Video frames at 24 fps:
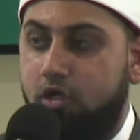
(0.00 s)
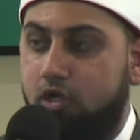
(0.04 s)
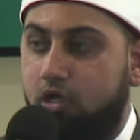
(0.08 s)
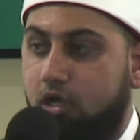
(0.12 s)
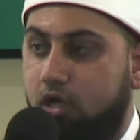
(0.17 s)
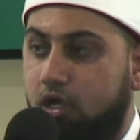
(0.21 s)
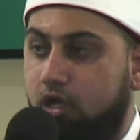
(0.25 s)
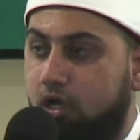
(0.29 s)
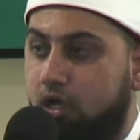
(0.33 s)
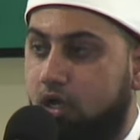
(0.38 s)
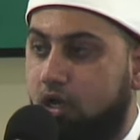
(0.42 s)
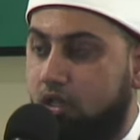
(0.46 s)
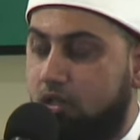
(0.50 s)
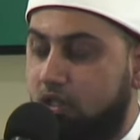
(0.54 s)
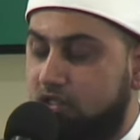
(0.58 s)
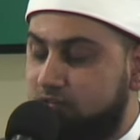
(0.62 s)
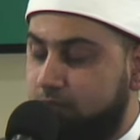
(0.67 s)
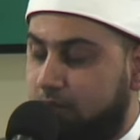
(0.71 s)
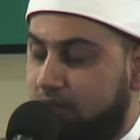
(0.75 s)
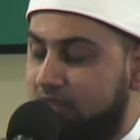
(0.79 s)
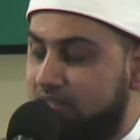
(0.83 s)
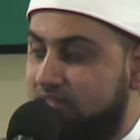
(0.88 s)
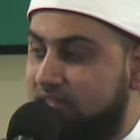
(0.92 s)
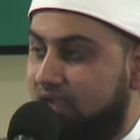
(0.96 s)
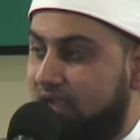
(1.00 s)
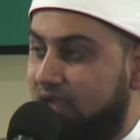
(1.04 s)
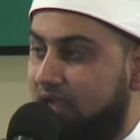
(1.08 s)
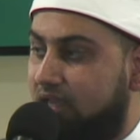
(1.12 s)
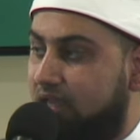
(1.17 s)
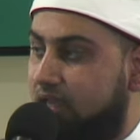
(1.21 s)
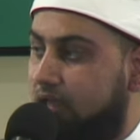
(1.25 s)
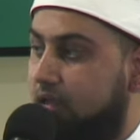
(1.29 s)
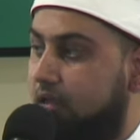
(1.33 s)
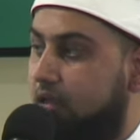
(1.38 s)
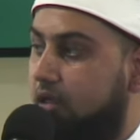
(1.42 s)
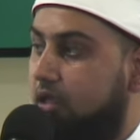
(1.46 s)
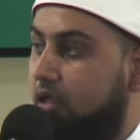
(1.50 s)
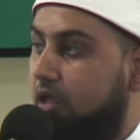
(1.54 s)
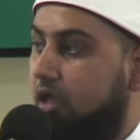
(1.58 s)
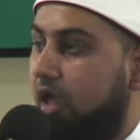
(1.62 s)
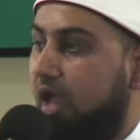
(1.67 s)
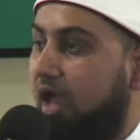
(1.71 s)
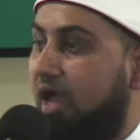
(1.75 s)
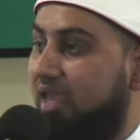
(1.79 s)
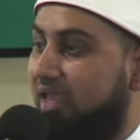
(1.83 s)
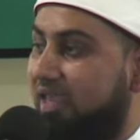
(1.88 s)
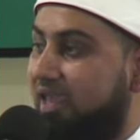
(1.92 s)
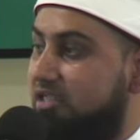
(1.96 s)
uh, Allah subhanahu wa ta'ala
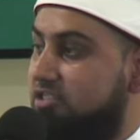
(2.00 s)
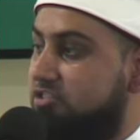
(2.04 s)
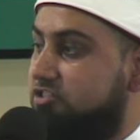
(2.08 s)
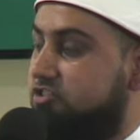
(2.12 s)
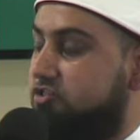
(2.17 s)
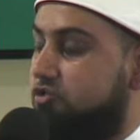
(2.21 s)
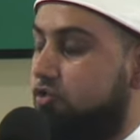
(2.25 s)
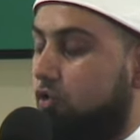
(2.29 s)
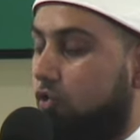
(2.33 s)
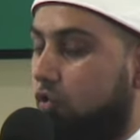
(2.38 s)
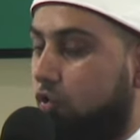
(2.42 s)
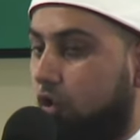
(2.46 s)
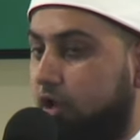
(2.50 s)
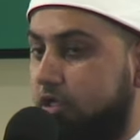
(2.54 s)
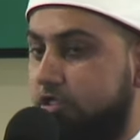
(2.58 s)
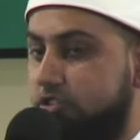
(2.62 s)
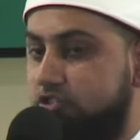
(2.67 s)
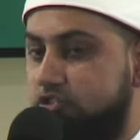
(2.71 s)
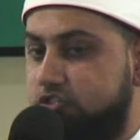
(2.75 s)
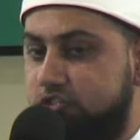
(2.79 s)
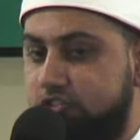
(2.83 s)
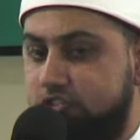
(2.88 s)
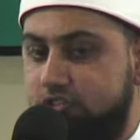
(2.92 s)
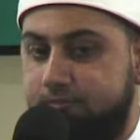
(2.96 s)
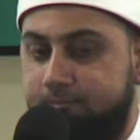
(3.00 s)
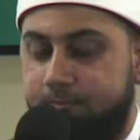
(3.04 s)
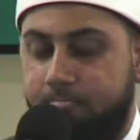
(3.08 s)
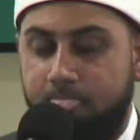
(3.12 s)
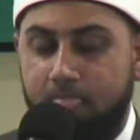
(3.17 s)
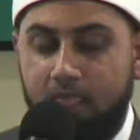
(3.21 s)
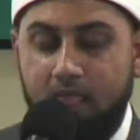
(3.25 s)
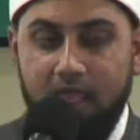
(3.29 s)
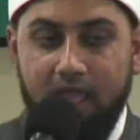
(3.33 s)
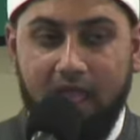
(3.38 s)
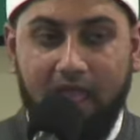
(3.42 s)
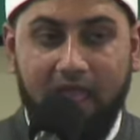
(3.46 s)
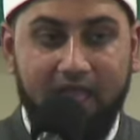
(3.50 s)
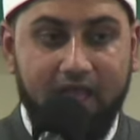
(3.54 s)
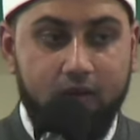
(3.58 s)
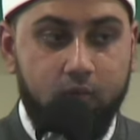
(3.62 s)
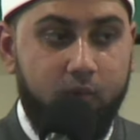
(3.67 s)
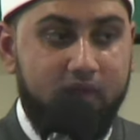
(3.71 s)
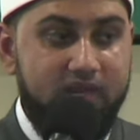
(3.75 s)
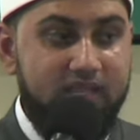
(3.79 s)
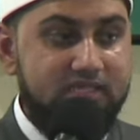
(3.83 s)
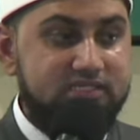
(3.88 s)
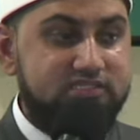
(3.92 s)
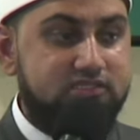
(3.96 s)
against Quraysh and
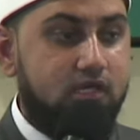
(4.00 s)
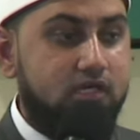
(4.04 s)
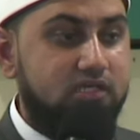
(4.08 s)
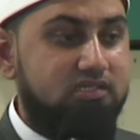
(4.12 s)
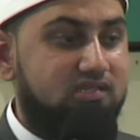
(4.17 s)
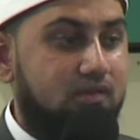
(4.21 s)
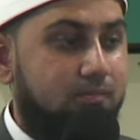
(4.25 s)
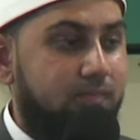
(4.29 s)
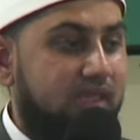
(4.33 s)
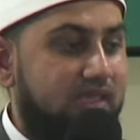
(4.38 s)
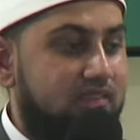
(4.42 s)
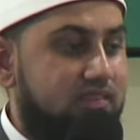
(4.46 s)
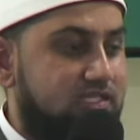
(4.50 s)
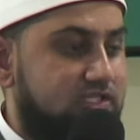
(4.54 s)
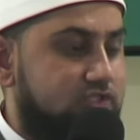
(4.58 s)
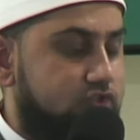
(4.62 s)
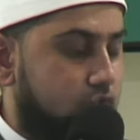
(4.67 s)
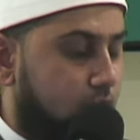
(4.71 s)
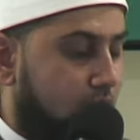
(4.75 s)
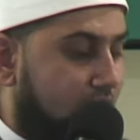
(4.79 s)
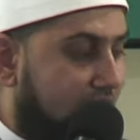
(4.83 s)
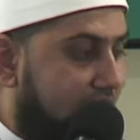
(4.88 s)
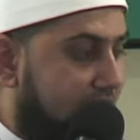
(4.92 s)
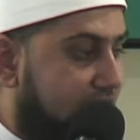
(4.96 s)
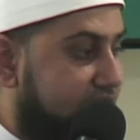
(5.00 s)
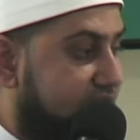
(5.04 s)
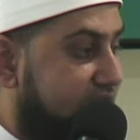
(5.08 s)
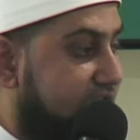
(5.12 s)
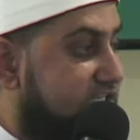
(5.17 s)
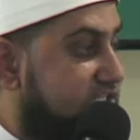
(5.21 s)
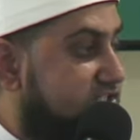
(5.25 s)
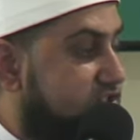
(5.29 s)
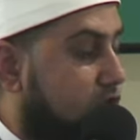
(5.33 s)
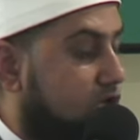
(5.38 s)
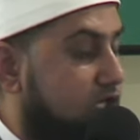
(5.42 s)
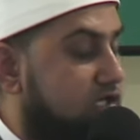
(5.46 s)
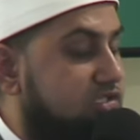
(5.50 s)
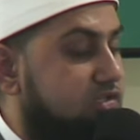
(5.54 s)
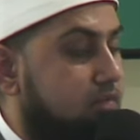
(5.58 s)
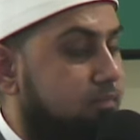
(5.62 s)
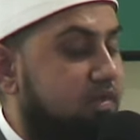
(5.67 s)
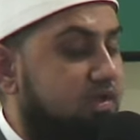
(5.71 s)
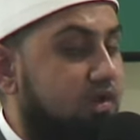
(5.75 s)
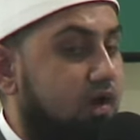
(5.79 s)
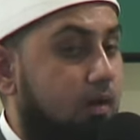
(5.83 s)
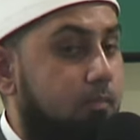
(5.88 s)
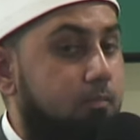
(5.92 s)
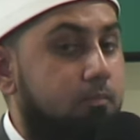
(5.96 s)
when he started to make this dua they started to
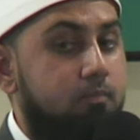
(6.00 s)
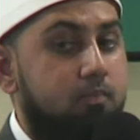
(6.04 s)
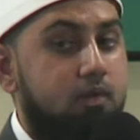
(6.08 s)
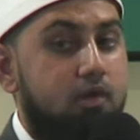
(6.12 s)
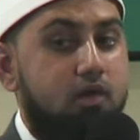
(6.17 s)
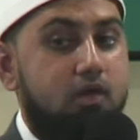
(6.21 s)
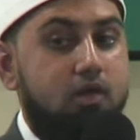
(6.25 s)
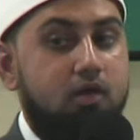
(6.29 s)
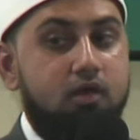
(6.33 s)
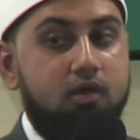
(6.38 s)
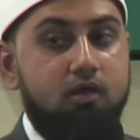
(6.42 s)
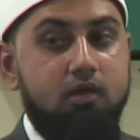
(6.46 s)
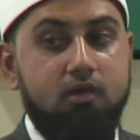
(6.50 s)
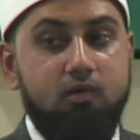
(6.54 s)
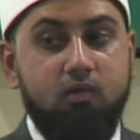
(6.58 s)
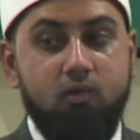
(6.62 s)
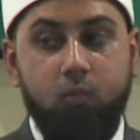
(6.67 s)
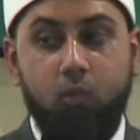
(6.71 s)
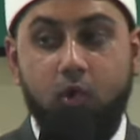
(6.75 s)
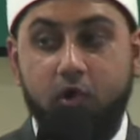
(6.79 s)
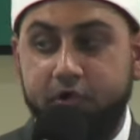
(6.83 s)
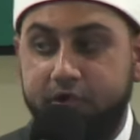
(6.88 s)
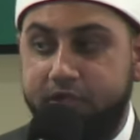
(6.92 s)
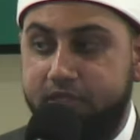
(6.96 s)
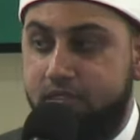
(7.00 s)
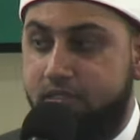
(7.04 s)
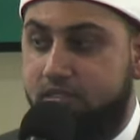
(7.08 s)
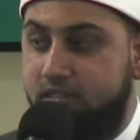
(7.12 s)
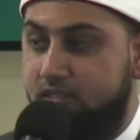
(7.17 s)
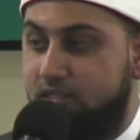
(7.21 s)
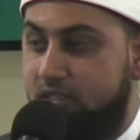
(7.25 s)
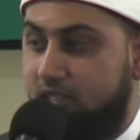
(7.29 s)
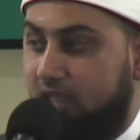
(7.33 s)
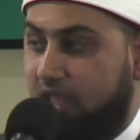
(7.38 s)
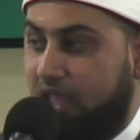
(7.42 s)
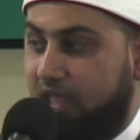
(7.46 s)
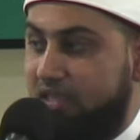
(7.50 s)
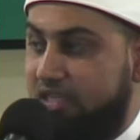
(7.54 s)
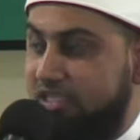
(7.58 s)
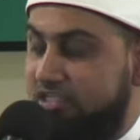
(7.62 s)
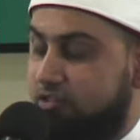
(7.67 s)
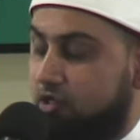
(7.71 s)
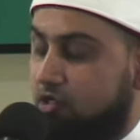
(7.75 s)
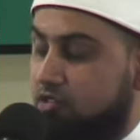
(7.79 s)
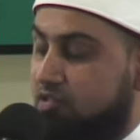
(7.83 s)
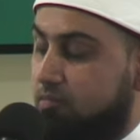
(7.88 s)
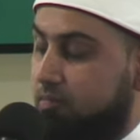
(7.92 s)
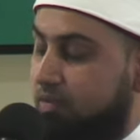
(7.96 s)
become worried and they
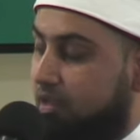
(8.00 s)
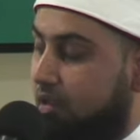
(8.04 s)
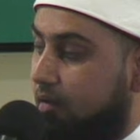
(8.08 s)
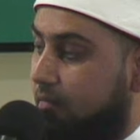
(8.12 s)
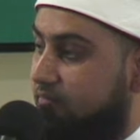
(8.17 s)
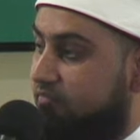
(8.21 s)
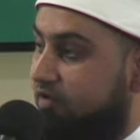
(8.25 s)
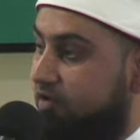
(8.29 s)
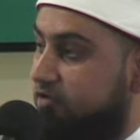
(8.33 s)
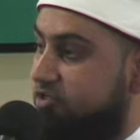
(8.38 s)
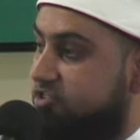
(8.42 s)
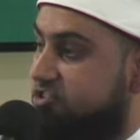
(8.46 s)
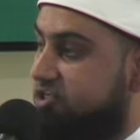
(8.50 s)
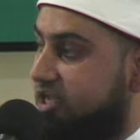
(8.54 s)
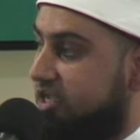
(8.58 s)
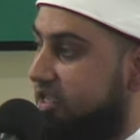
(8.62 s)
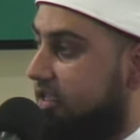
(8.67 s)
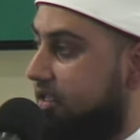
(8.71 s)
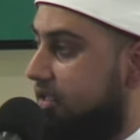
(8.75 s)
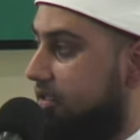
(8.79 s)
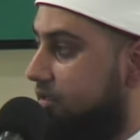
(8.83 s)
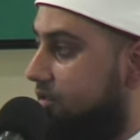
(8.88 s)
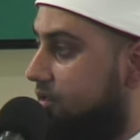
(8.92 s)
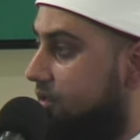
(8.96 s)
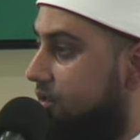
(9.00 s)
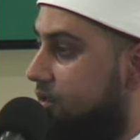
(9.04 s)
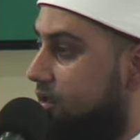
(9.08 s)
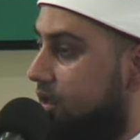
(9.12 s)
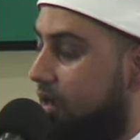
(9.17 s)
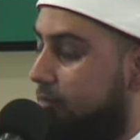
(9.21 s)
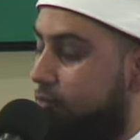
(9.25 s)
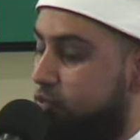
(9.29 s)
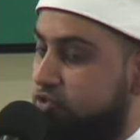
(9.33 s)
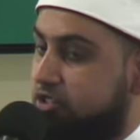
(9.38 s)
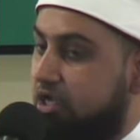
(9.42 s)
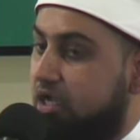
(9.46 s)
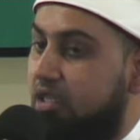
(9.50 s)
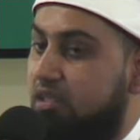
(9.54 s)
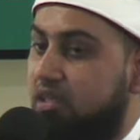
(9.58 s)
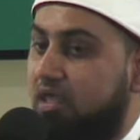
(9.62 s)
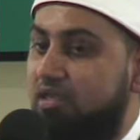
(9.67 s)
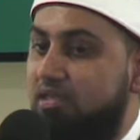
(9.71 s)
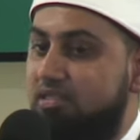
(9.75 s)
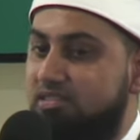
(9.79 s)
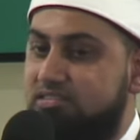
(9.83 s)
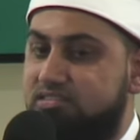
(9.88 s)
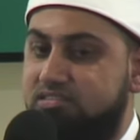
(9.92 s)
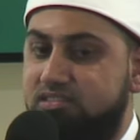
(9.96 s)
start to become very shaken, Abu Jahl
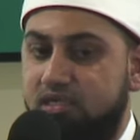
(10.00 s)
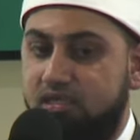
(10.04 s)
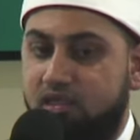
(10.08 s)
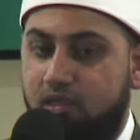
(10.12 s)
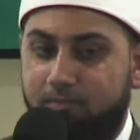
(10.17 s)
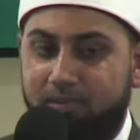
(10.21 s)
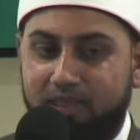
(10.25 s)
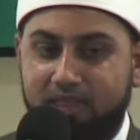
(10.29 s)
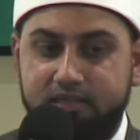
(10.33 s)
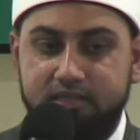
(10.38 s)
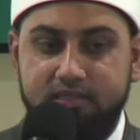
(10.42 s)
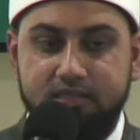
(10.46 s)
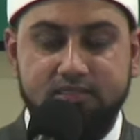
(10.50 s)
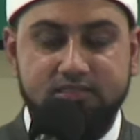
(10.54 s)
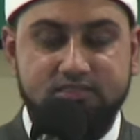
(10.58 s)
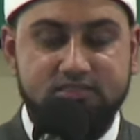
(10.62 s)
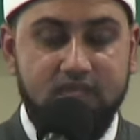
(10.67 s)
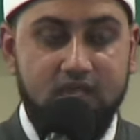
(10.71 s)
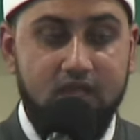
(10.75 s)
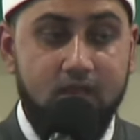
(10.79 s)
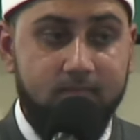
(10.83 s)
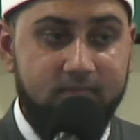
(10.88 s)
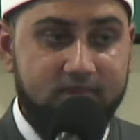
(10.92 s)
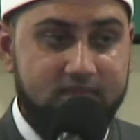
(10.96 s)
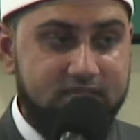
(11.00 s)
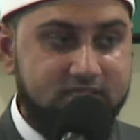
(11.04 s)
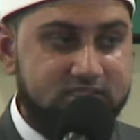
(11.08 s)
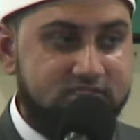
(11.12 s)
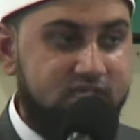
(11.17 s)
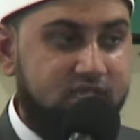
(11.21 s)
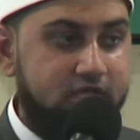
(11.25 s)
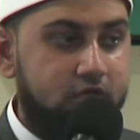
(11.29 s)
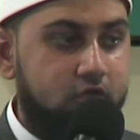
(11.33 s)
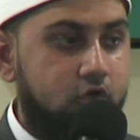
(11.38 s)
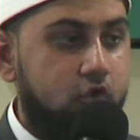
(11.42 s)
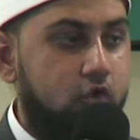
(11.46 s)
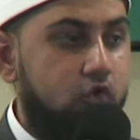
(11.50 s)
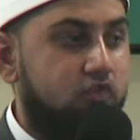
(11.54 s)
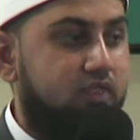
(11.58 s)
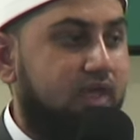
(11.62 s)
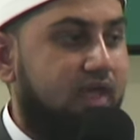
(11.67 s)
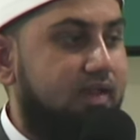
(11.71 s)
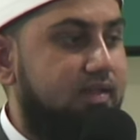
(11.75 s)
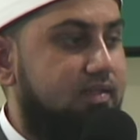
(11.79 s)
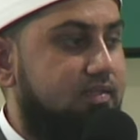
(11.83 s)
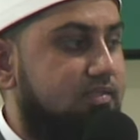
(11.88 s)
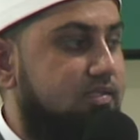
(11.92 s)
and his companions, because they knew that